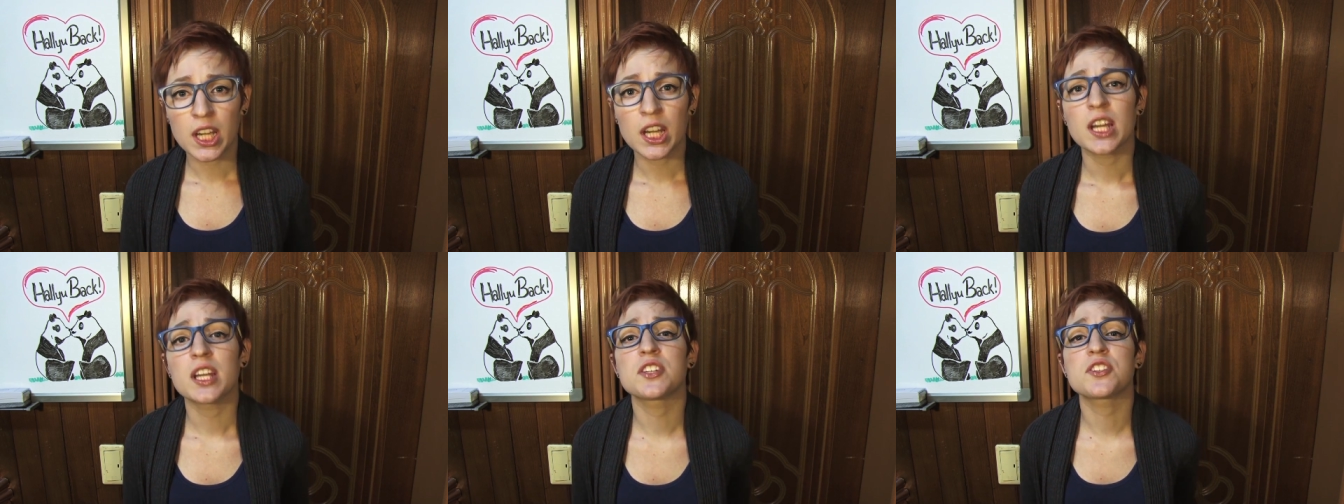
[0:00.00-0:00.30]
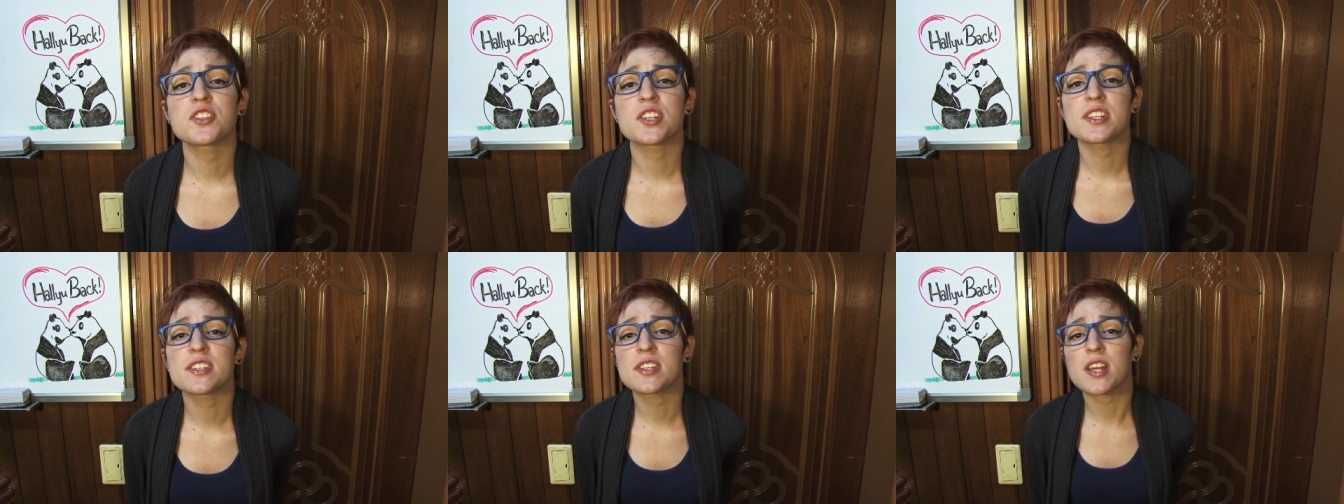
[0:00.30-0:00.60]
and
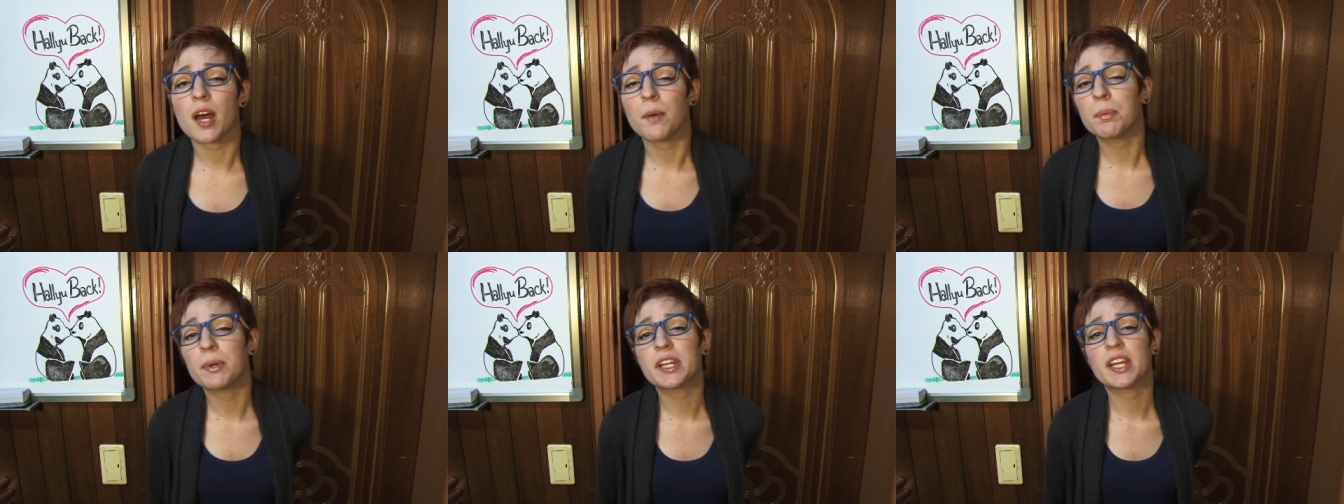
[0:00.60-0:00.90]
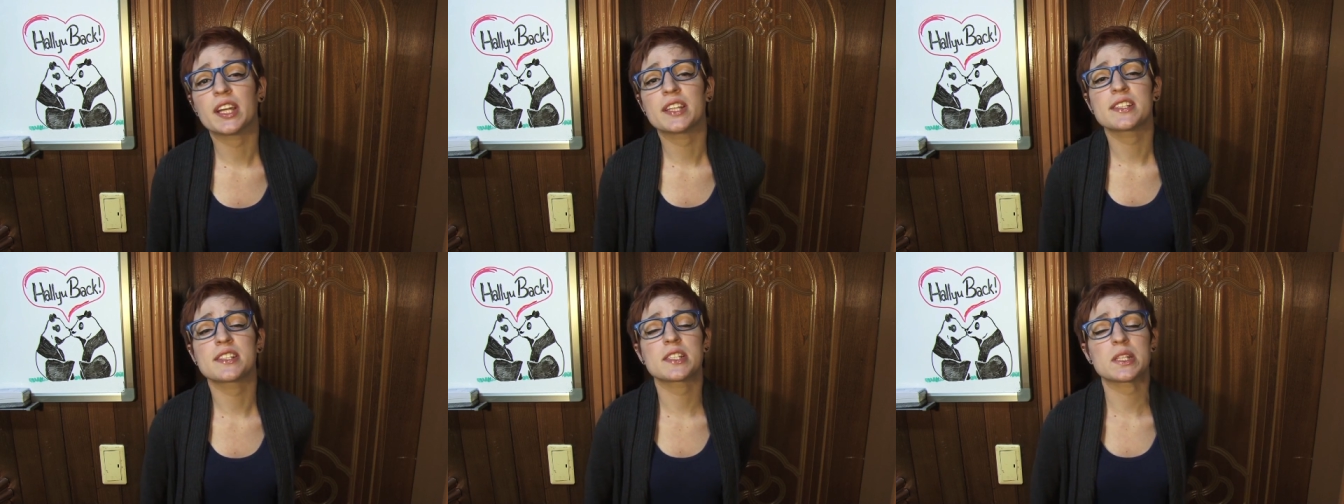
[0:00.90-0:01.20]
she's up
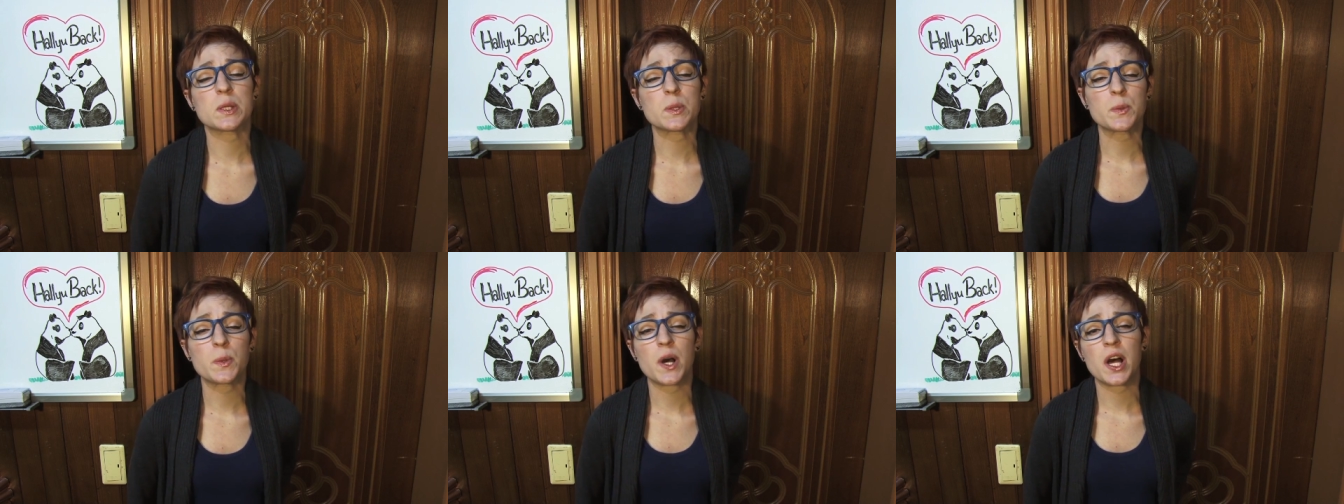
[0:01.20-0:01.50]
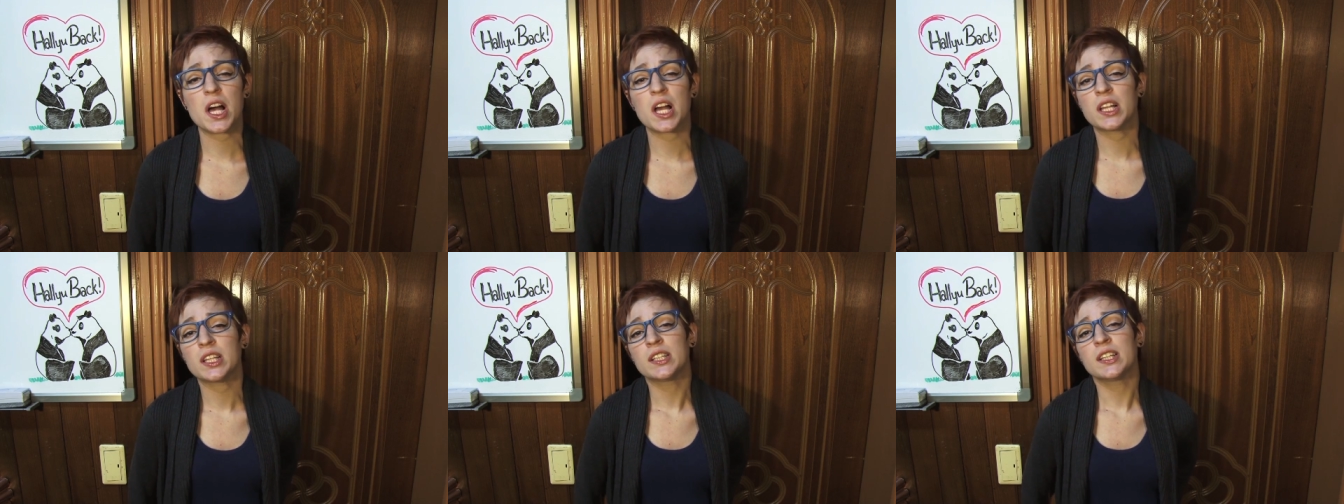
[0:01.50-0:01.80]
against the
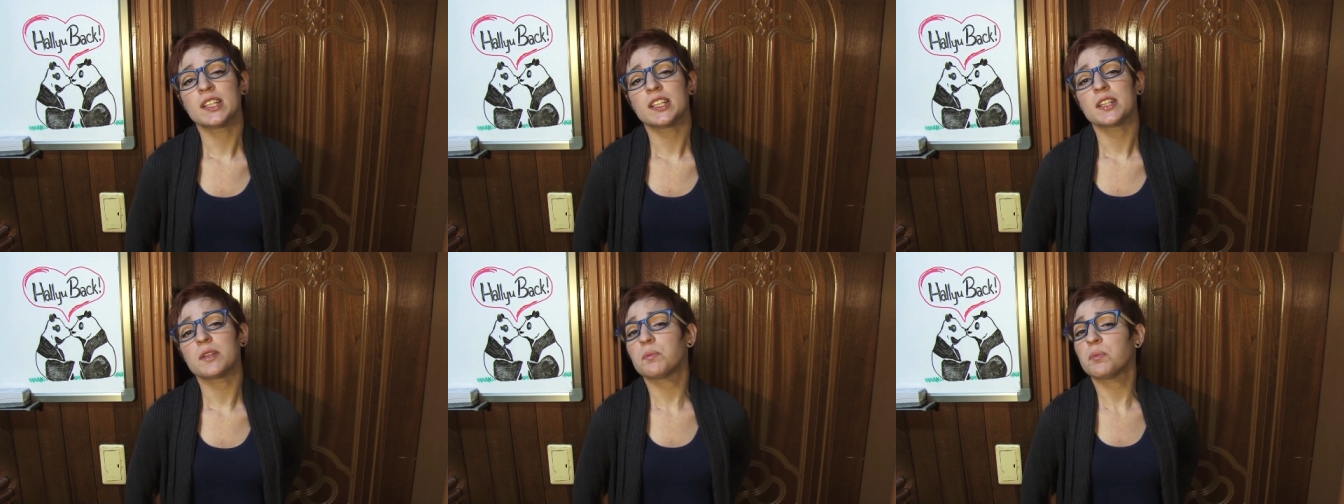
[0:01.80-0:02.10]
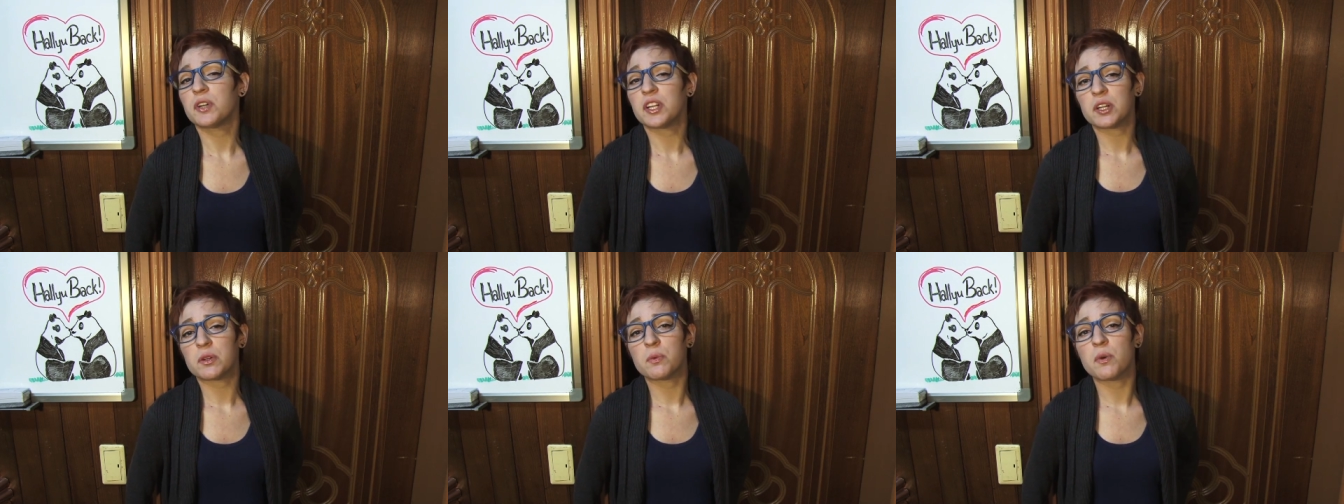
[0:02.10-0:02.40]
wall, the
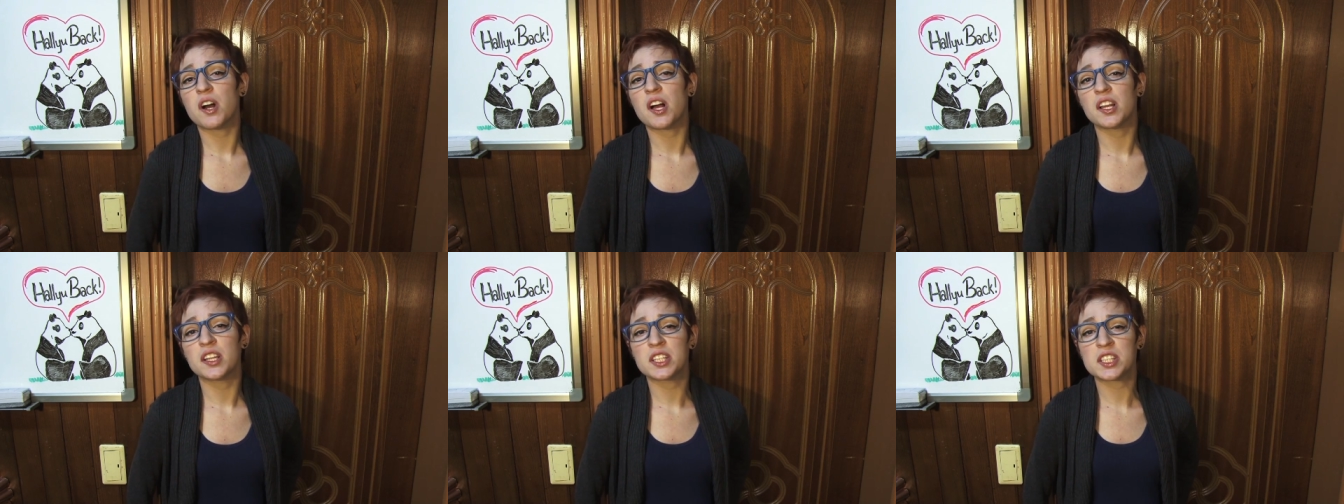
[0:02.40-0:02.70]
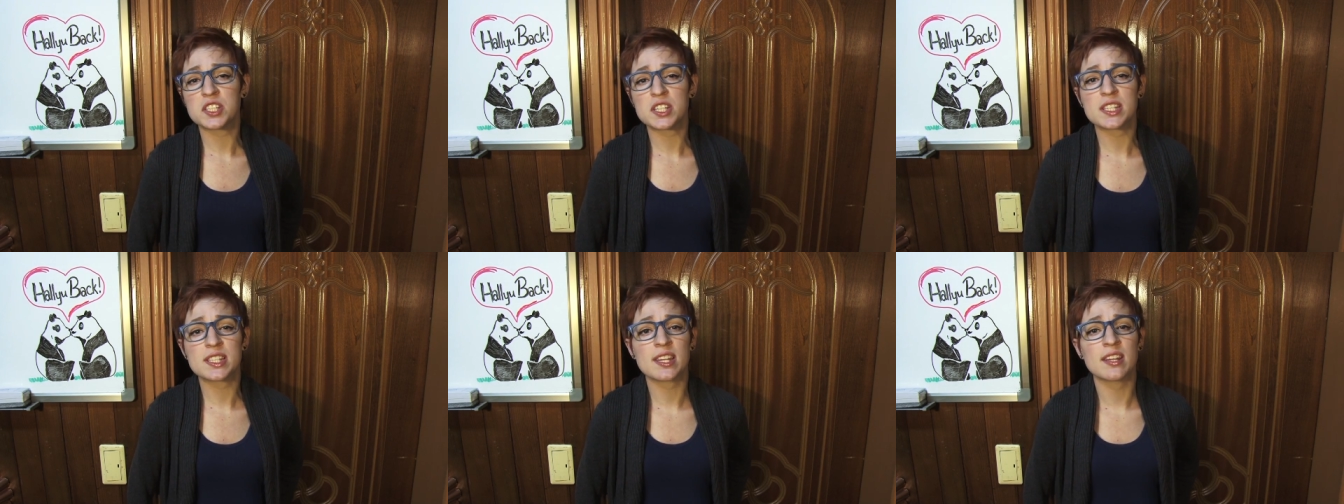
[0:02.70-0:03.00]
brick wall, and
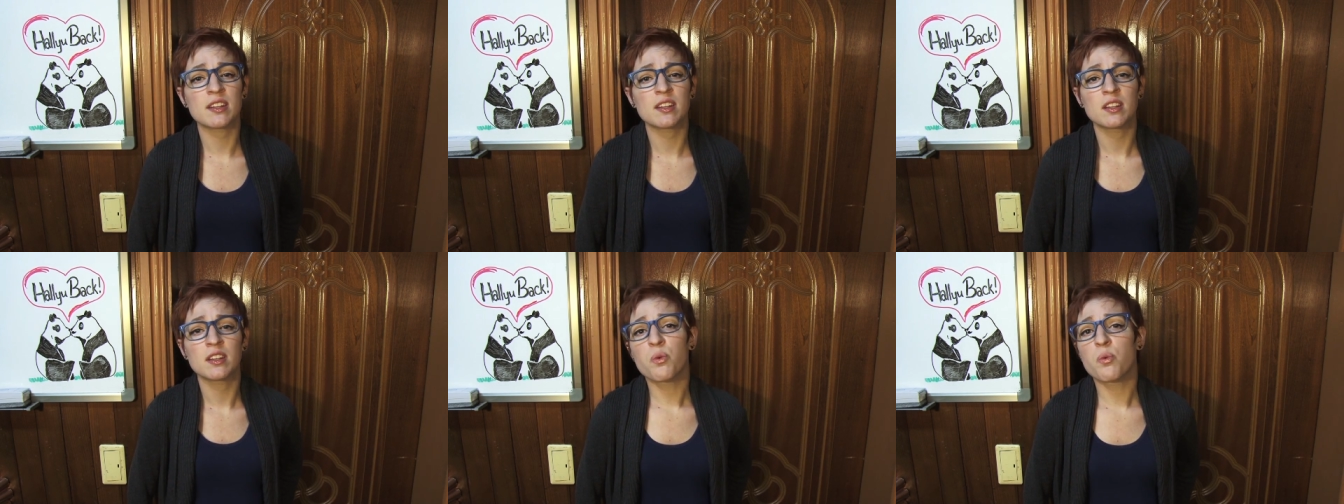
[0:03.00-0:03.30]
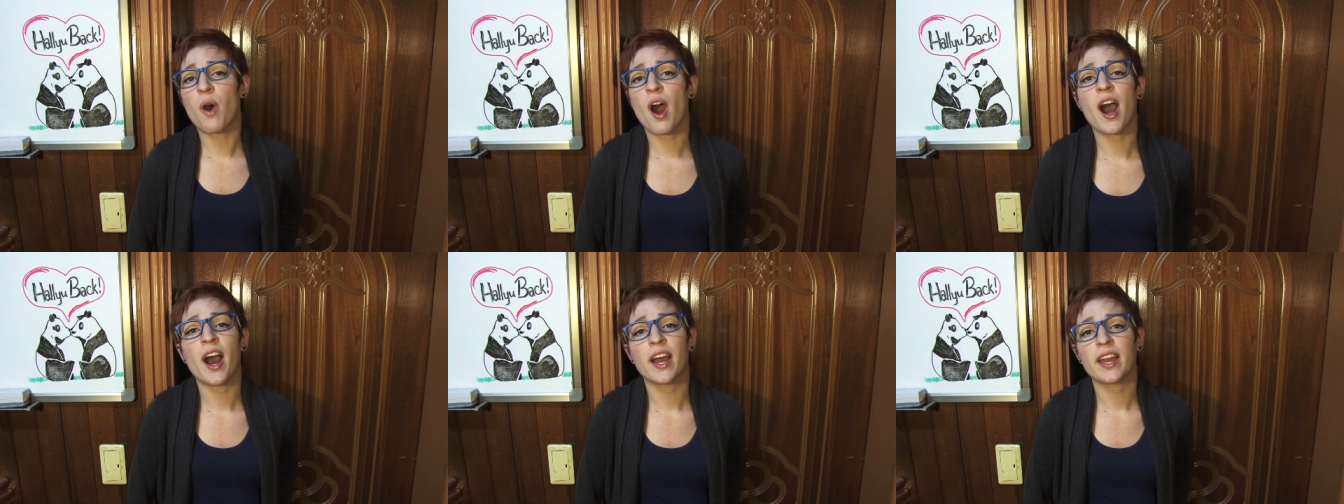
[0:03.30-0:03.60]
she's like,
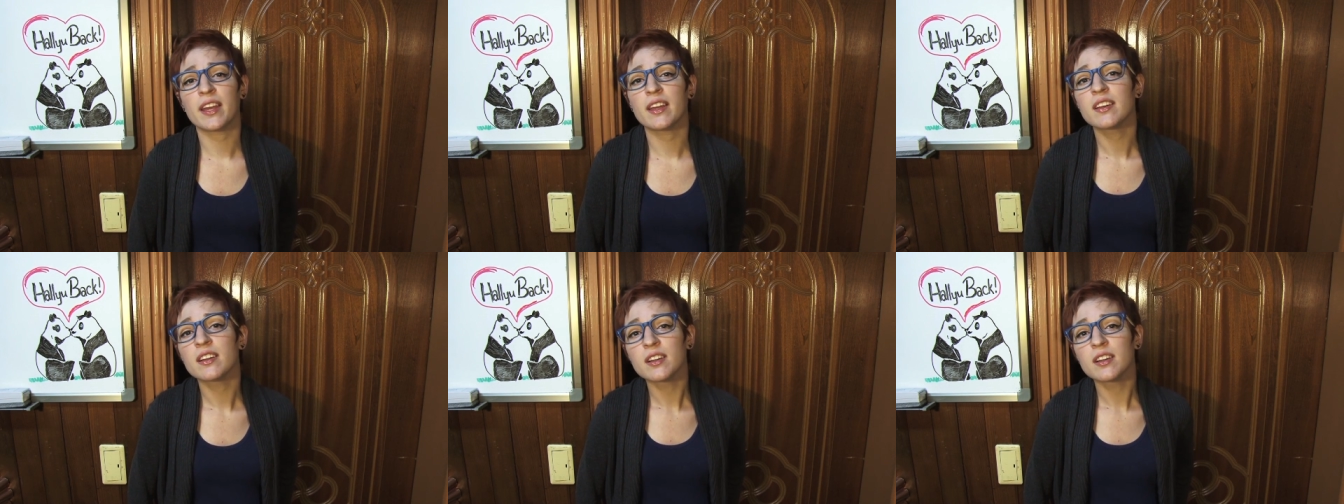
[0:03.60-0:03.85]
why?